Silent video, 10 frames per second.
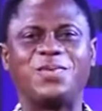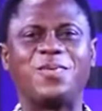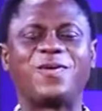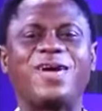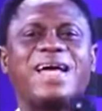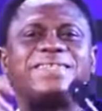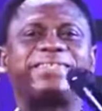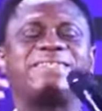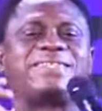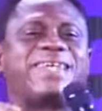Tomorrow
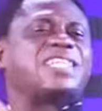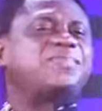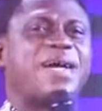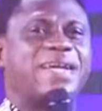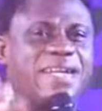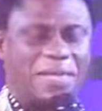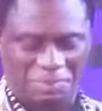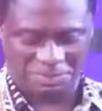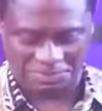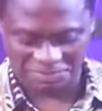exists just by
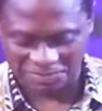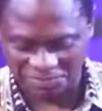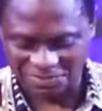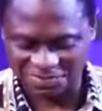name. Once